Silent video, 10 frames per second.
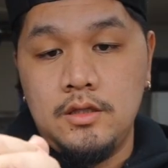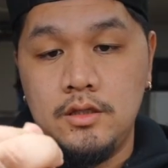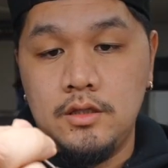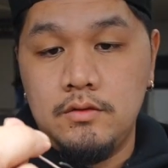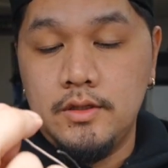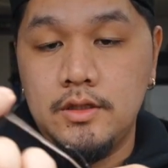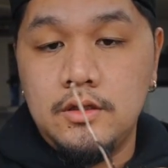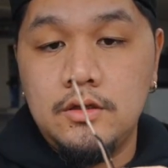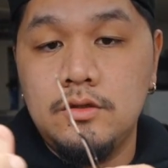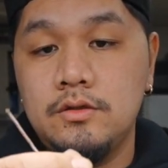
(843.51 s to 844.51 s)
Here we
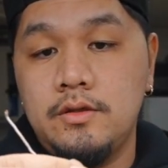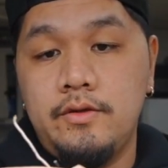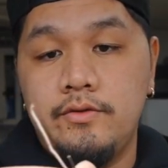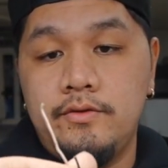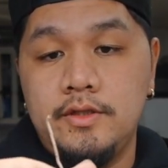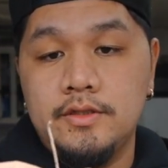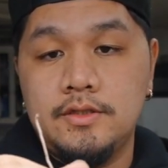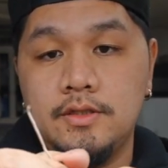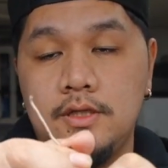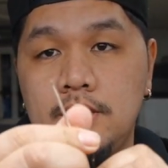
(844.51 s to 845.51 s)
go.
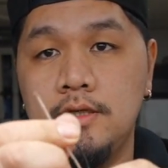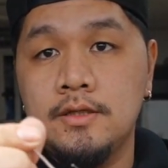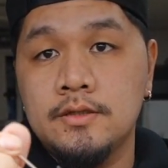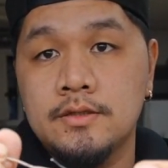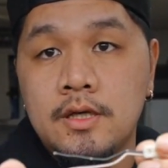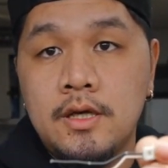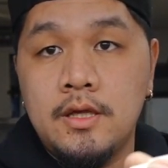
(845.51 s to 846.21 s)
This is